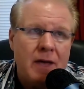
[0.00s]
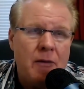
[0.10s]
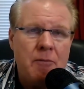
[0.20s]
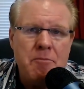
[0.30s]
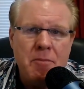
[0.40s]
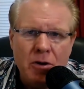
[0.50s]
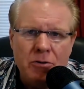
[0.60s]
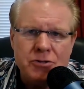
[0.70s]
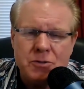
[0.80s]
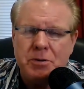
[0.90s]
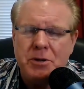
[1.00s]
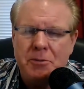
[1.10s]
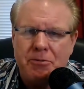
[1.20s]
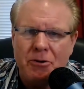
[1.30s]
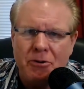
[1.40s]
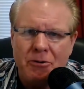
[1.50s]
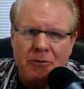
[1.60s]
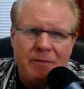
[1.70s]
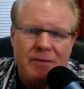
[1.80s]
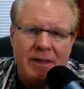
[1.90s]
most
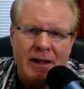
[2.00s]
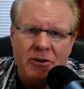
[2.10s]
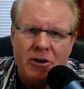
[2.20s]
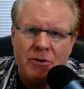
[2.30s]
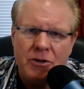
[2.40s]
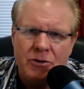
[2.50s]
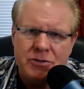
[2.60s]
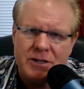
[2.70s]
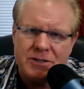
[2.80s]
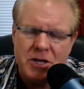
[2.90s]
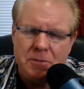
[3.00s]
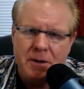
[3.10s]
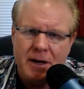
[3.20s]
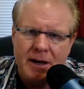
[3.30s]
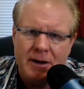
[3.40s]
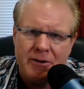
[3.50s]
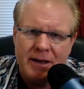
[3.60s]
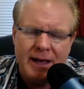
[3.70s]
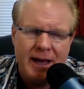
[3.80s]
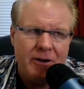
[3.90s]
people that you know are using a CPA or an
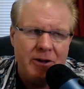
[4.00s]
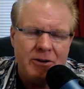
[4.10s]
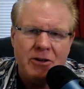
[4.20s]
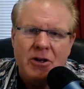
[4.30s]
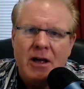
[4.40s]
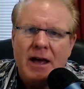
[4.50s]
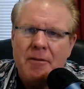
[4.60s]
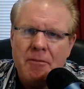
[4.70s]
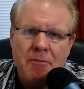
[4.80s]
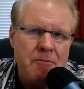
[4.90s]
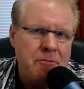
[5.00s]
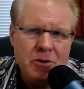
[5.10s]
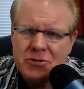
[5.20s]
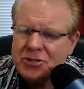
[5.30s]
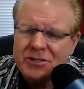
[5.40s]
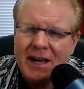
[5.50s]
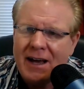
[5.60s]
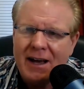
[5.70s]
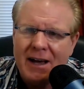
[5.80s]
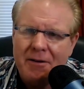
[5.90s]
accountant, most of the
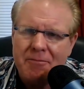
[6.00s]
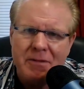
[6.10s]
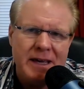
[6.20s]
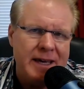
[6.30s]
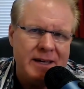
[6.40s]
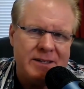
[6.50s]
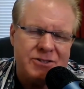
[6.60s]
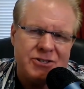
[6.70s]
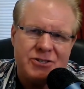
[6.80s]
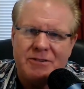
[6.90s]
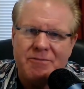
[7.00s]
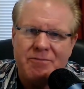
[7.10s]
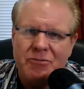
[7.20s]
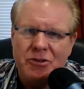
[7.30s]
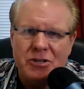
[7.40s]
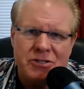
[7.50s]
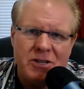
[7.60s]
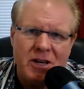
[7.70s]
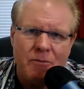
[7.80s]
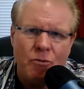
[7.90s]
time it's you
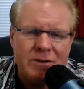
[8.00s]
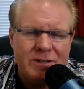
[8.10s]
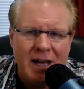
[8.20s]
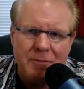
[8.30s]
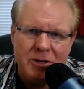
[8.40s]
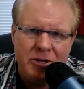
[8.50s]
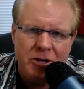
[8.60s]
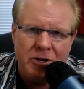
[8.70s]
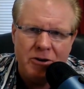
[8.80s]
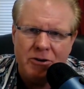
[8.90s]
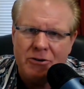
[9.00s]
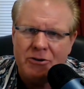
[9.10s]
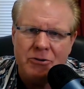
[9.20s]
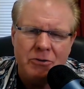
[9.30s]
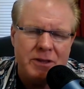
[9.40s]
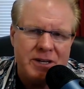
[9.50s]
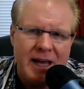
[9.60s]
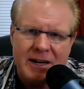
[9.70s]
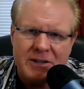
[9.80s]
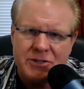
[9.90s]
see them one time a year, you're doing the
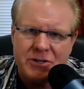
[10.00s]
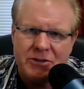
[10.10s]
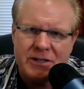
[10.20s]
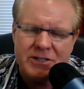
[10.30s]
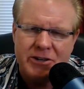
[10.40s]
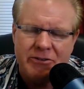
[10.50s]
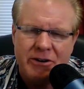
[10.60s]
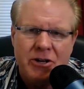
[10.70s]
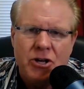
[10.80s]
tax return, etc.